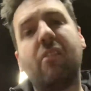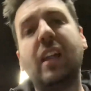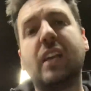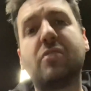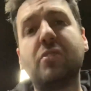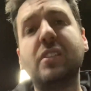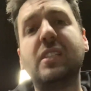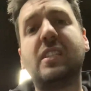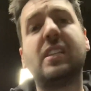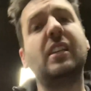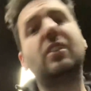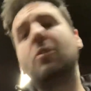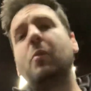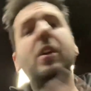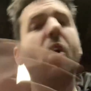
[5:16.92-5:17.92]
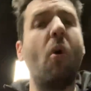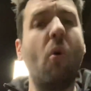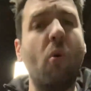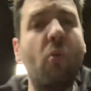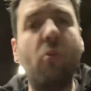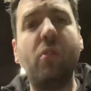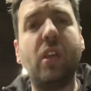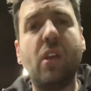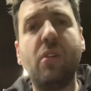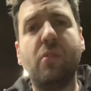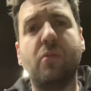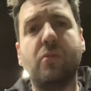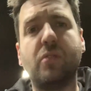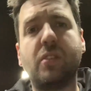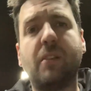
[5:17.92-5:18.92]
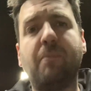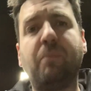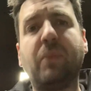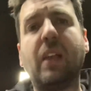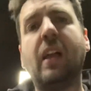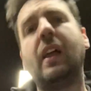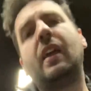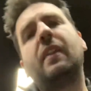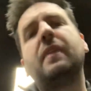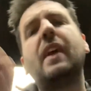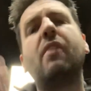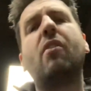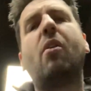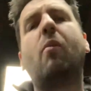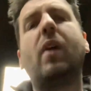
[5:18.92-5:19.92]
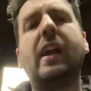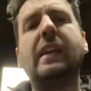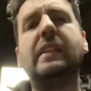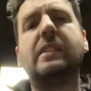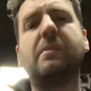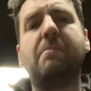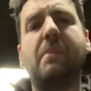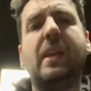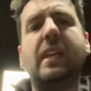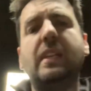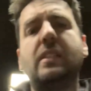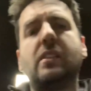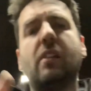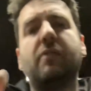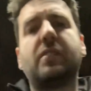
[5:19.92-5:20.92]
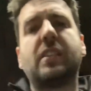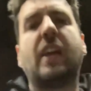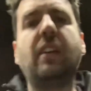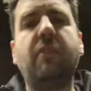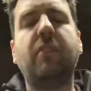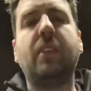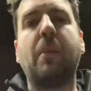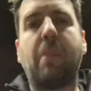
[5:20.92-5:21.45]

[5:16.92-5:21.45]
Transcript: electricity that we all use. There are ways and means of saving the